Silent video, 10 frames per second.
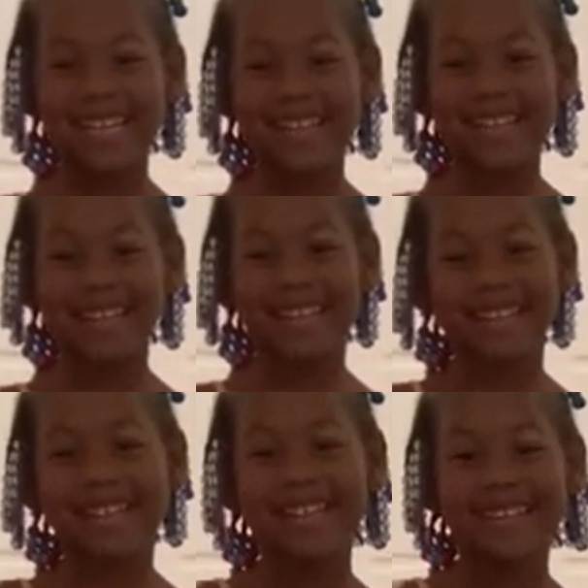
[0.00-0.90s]

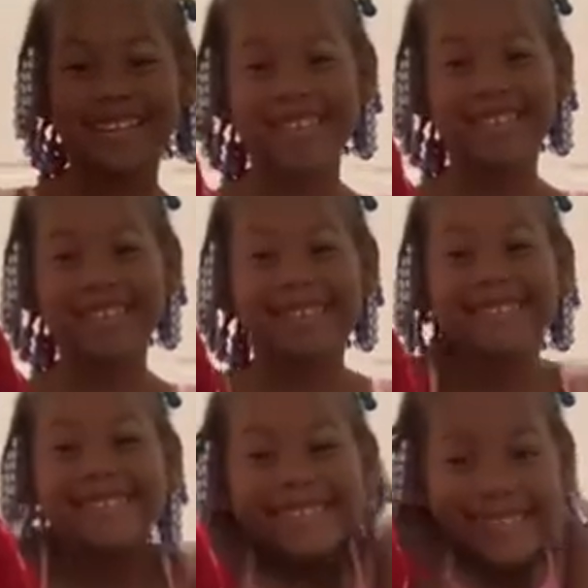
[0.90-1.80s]

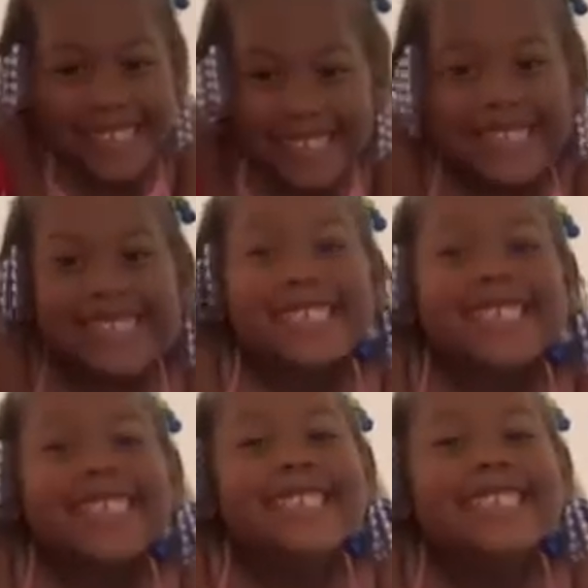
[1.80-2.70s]

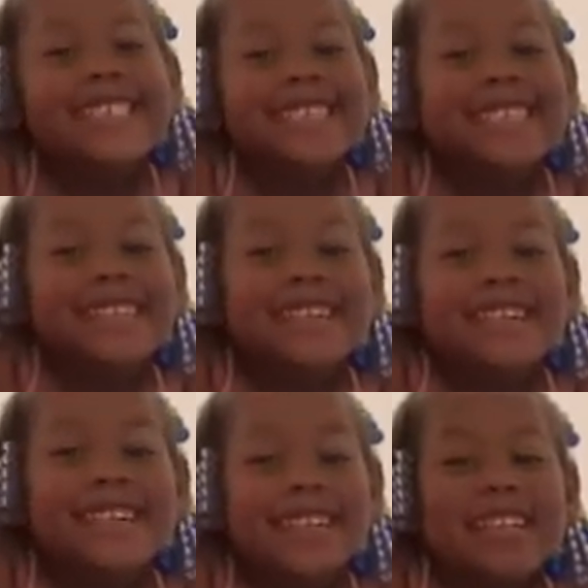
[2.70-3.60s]

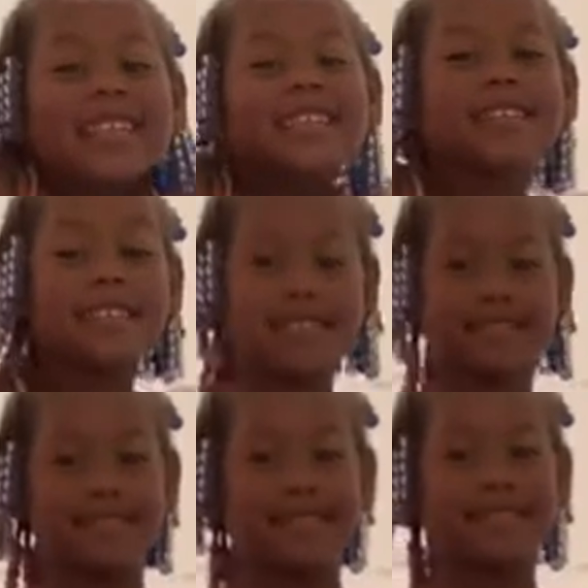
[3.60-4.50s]

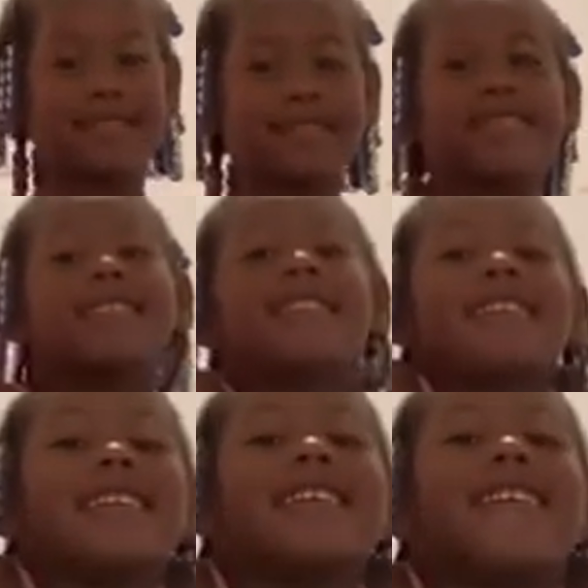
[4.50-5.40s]

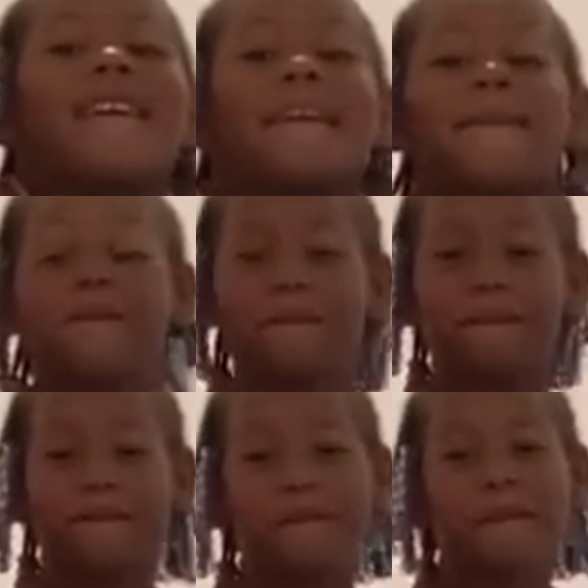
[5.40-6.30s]

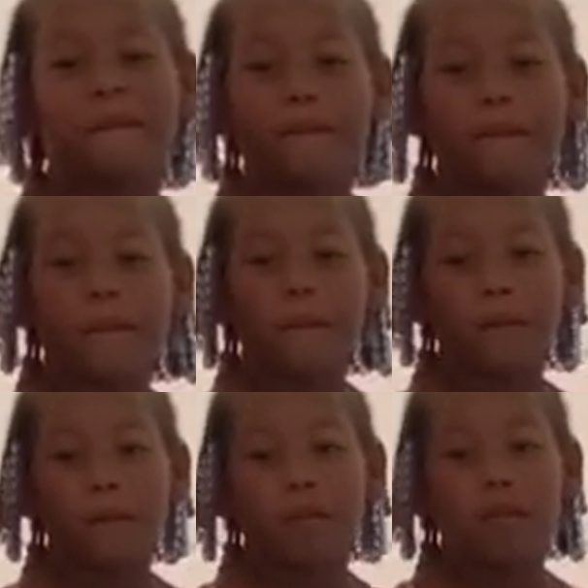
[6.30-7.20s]

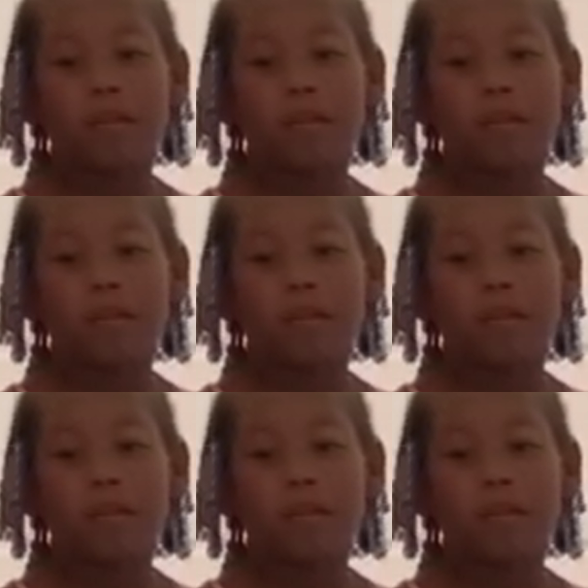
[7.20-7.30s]
(silent)